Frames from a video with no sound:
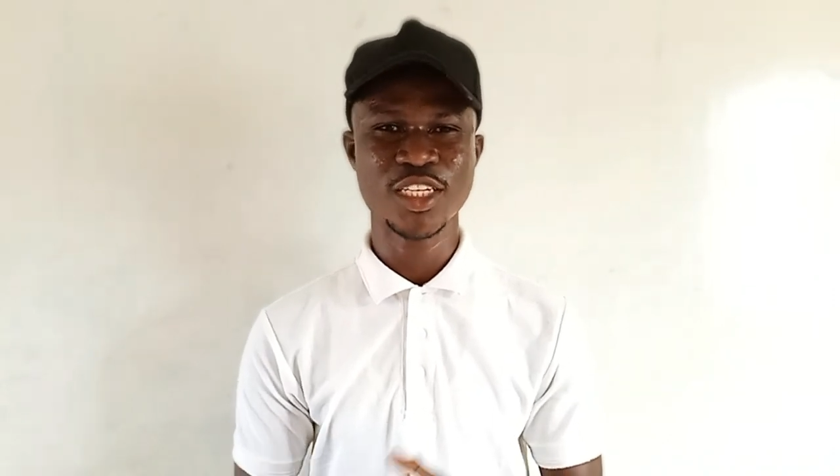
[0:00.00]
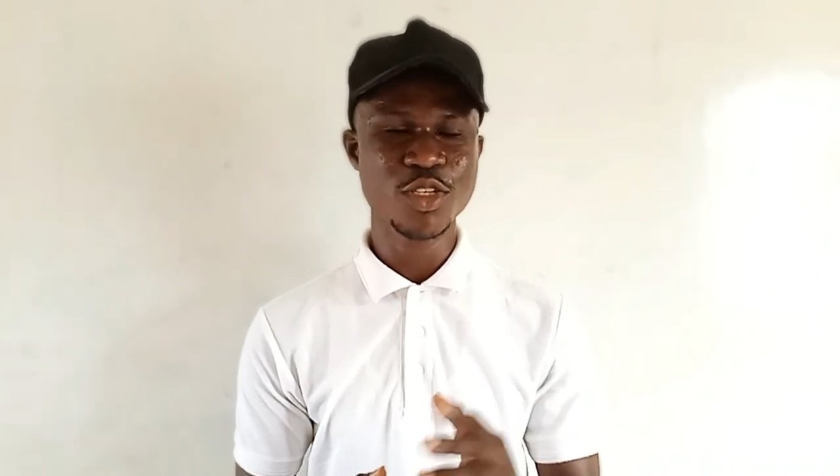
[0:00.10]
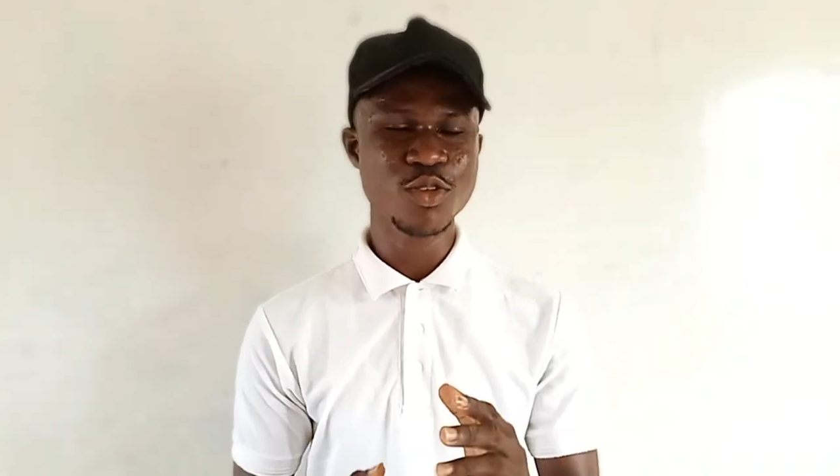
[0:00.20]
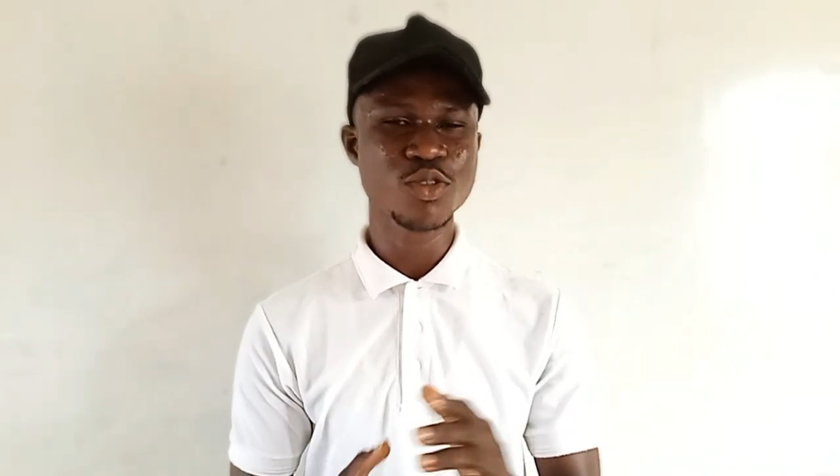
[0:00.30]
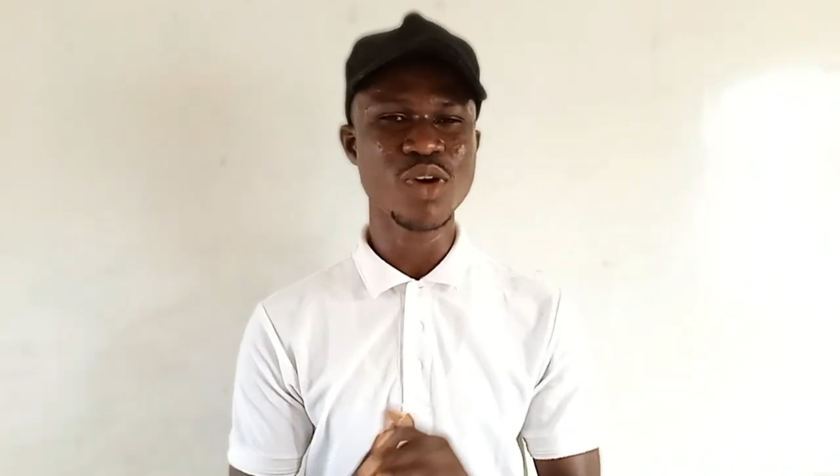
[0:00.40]

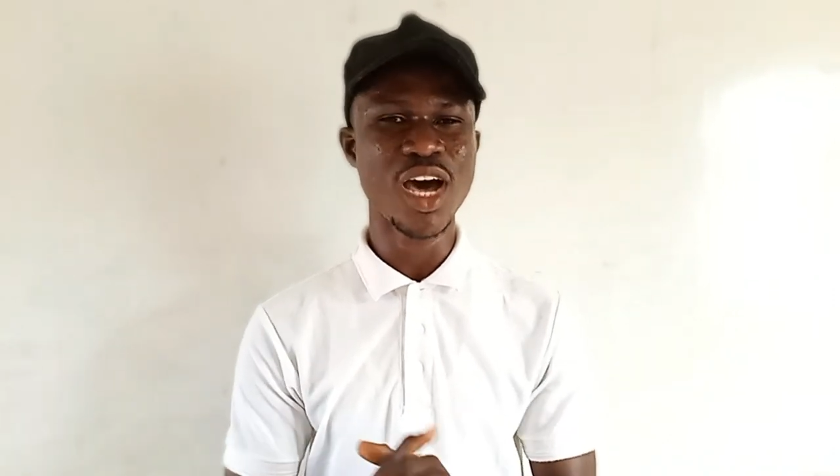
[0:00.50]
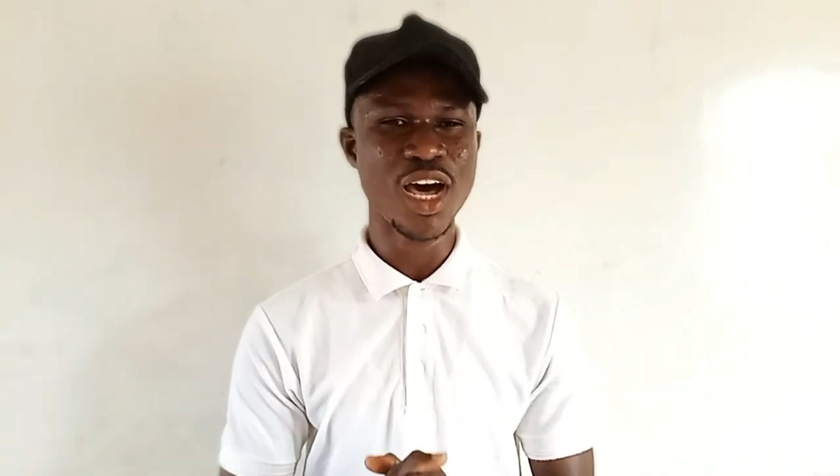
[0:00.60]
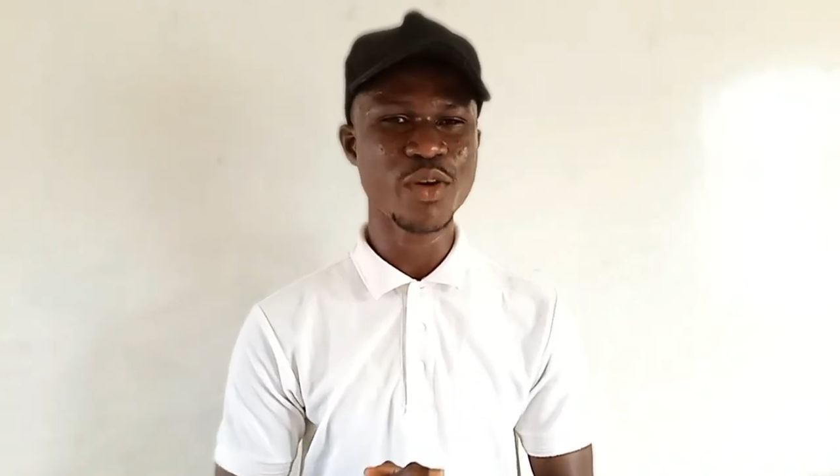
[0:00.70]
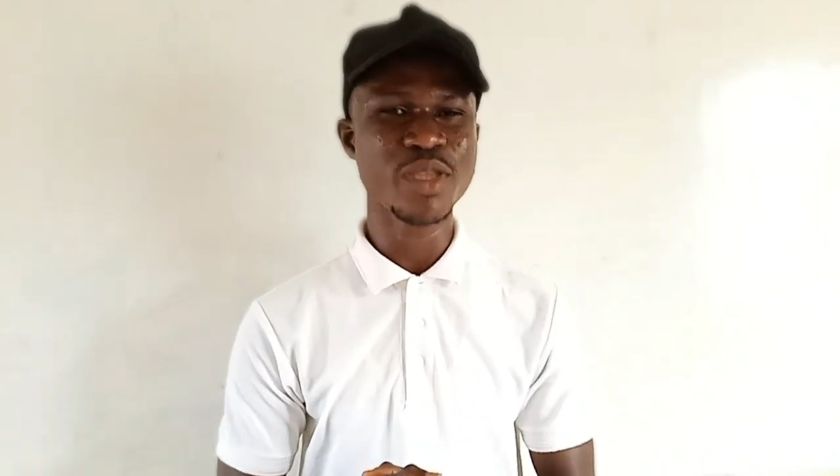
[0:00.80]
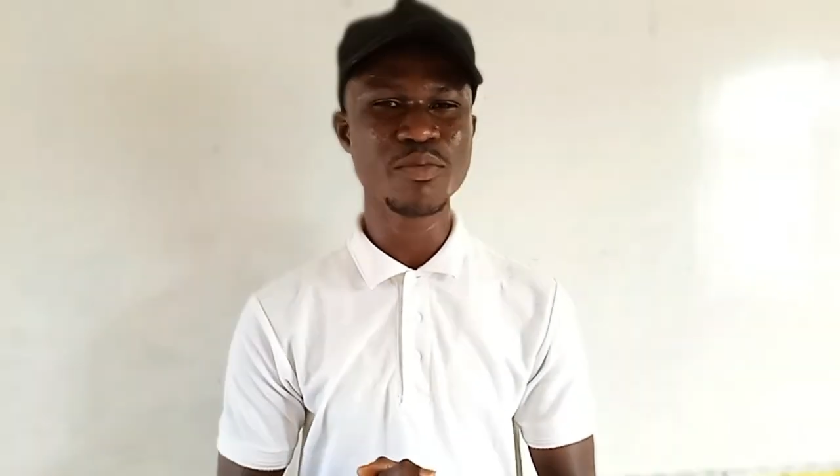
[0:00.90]
due to
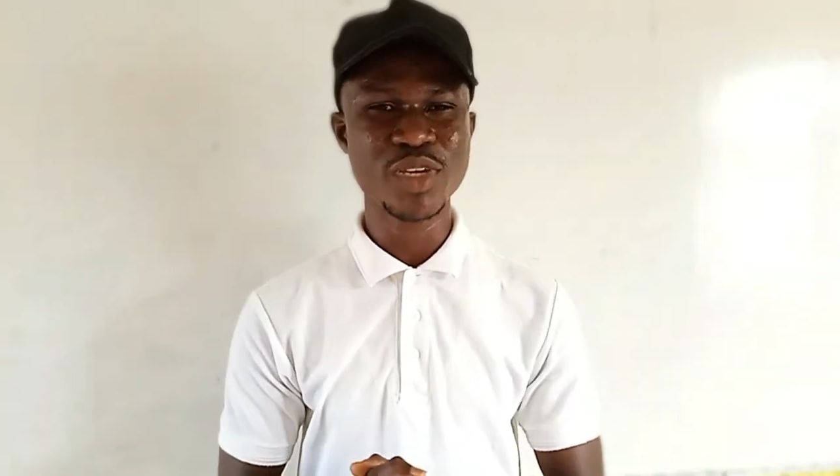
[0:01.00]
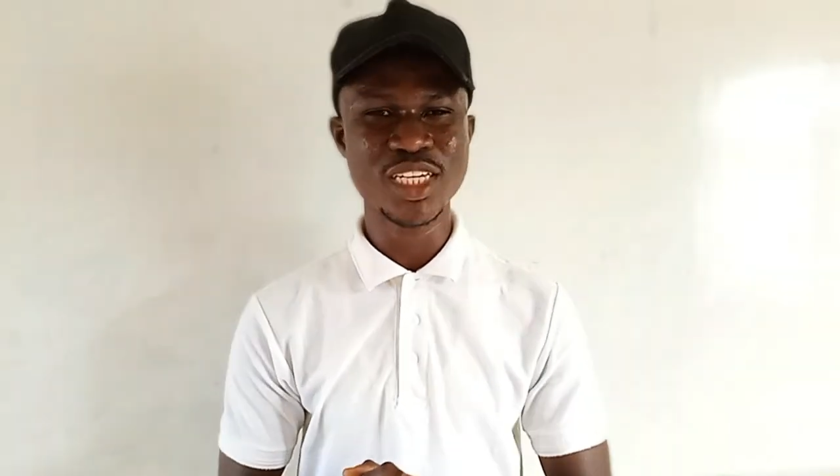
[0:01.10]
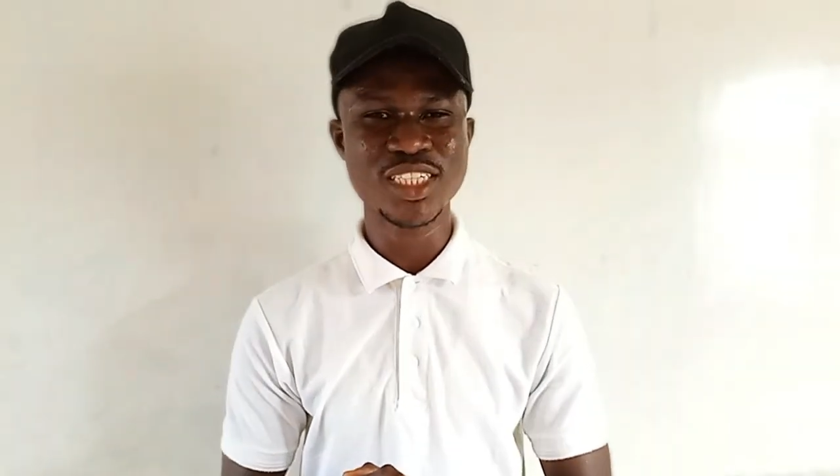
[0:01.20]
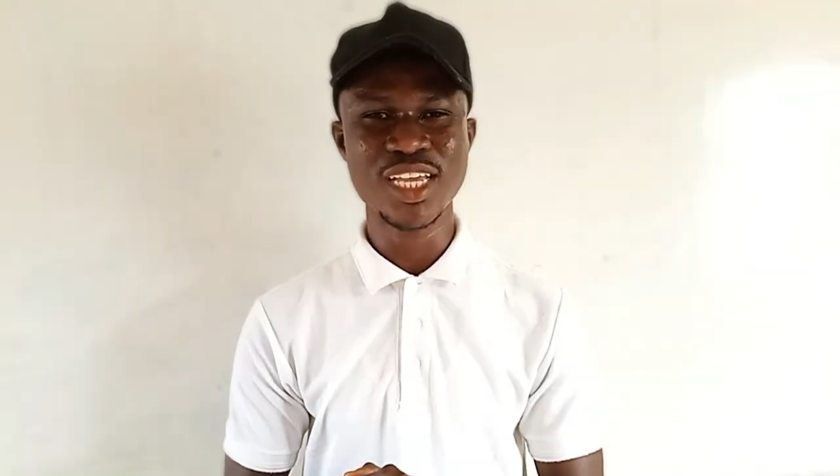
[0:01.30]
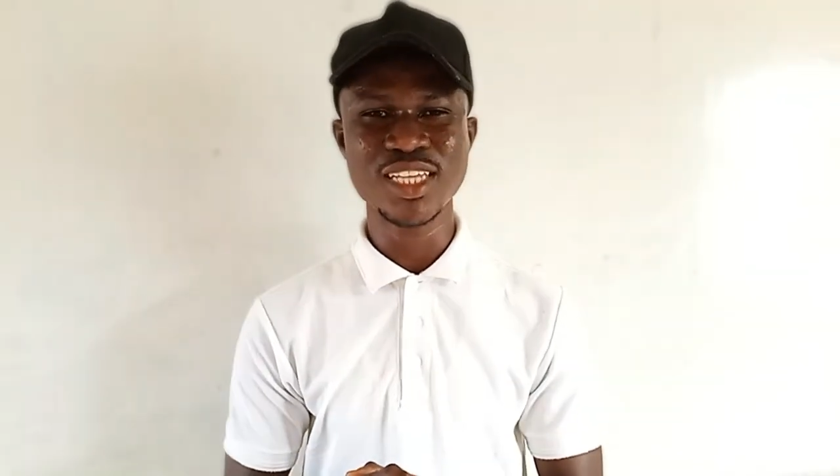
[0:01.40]
how
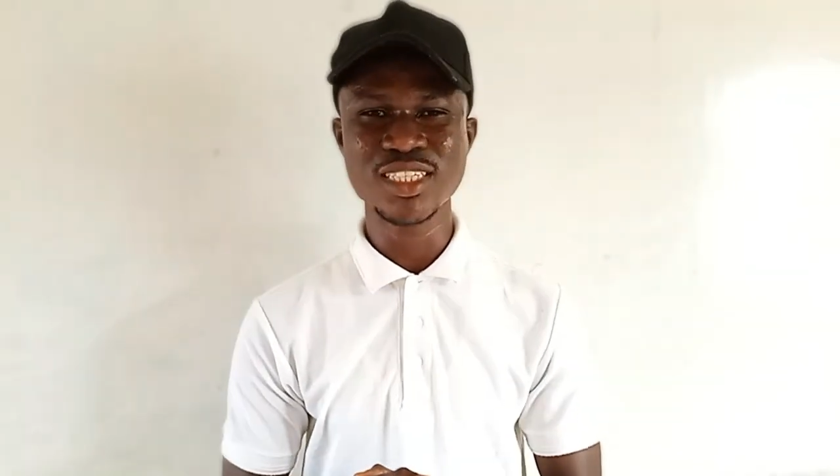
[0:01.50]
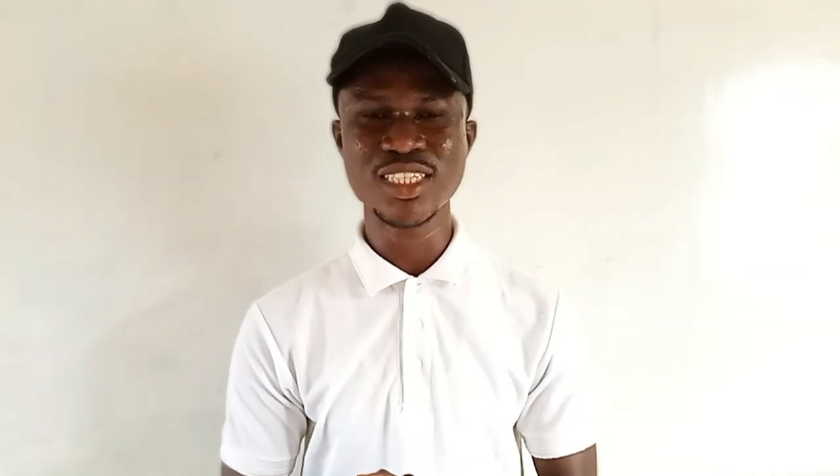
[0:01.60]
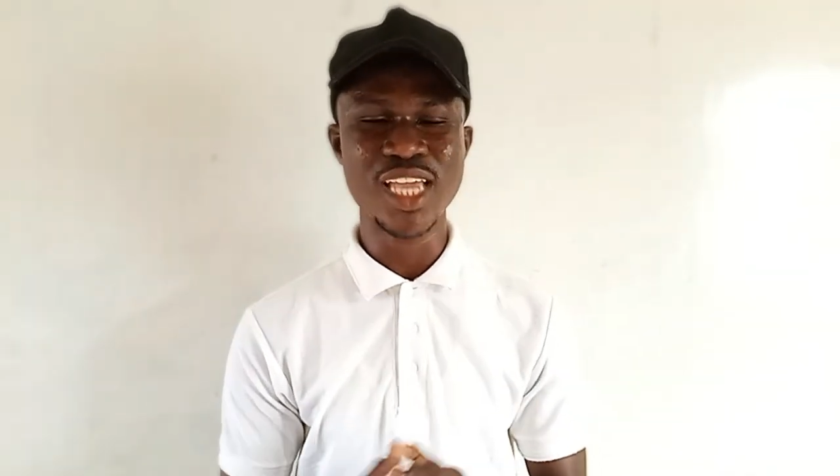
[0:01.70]
impatient